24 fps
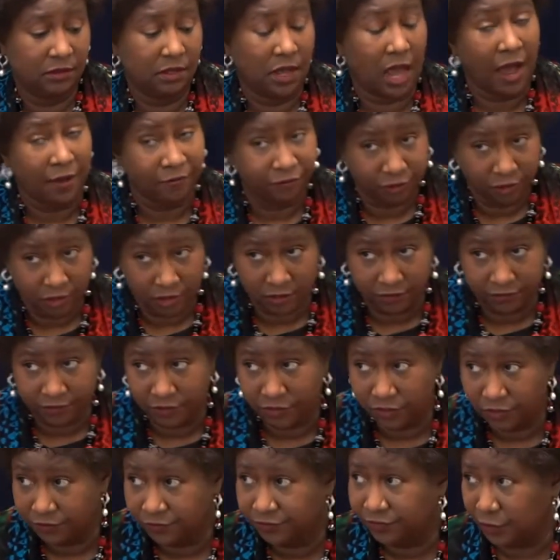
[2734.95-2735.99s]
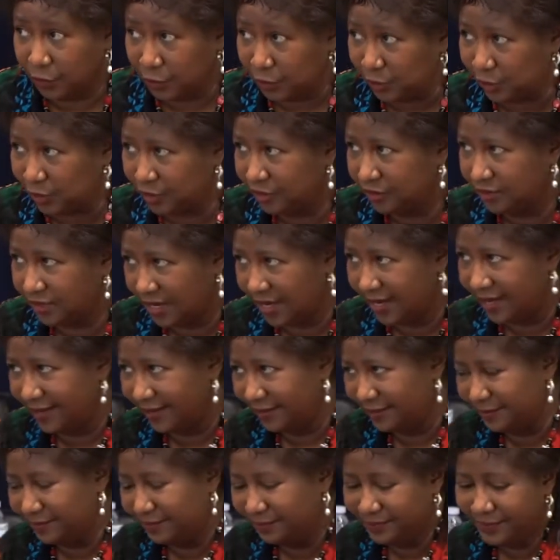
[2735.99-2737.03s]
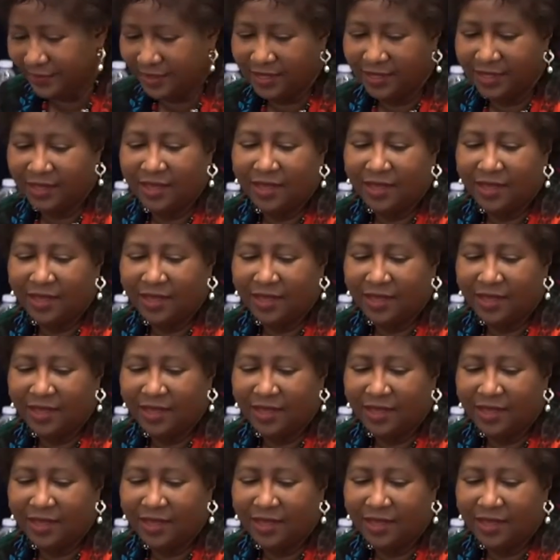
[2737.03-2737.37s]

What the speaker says: Africa for the first time,